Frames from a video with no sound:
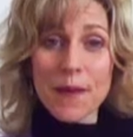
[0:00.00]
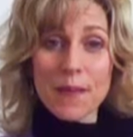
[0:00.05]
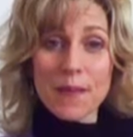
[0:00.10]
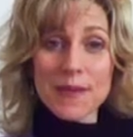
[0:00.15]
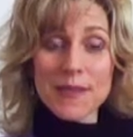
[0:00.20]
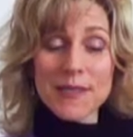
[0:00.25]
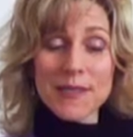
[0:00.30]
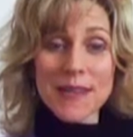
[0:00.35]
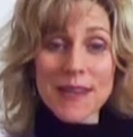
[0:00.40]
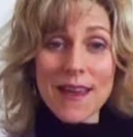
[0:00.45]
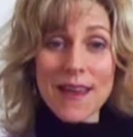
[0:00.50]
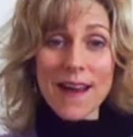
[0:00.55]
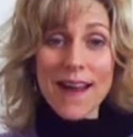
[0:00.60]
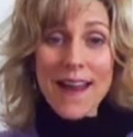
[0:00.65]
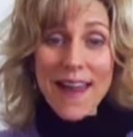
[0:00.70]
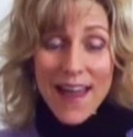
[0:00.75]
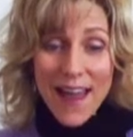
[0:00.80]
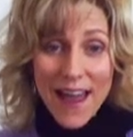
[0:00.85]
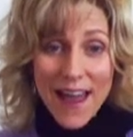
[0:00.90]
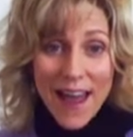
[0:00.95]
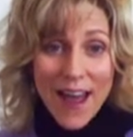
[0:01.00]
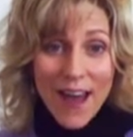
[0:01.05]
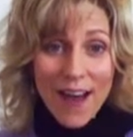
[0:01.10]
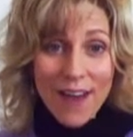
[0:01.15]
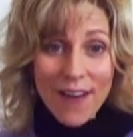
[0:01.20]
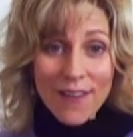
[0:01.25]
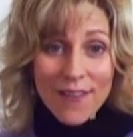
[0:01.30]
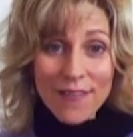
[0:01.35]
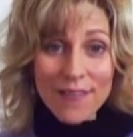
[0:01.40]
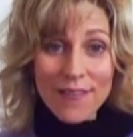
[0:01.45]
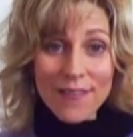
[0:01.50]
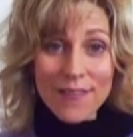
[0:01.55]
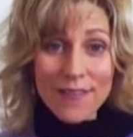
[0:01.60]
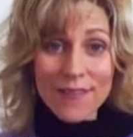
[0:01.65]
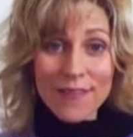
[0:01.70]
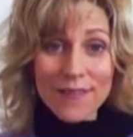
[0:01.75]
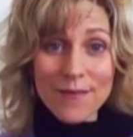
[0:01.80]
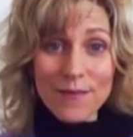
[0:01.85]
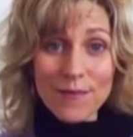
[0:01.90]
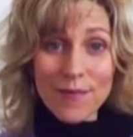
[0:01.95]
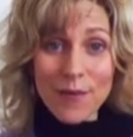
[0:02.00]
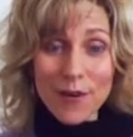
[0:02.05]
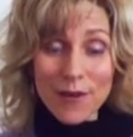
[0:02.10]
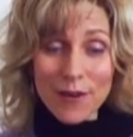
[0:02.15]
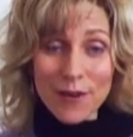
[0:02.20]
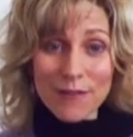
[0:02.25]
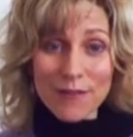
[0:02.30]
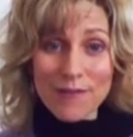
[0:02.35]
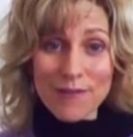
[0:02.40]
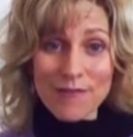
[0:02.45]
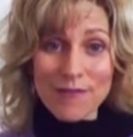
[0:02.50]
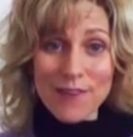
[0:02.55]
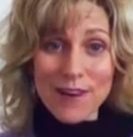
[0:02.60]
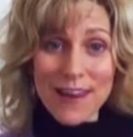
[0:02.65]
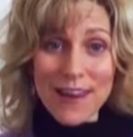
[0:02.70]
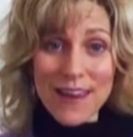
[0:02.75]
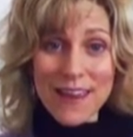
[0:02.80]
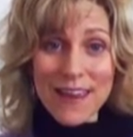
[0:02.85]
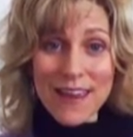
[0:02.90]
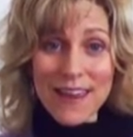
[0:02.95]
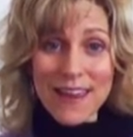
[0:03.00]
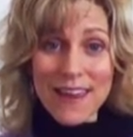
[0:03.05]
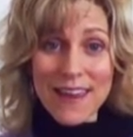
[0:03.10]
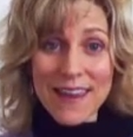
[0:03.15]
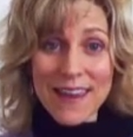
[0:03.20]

But see, I have broken free,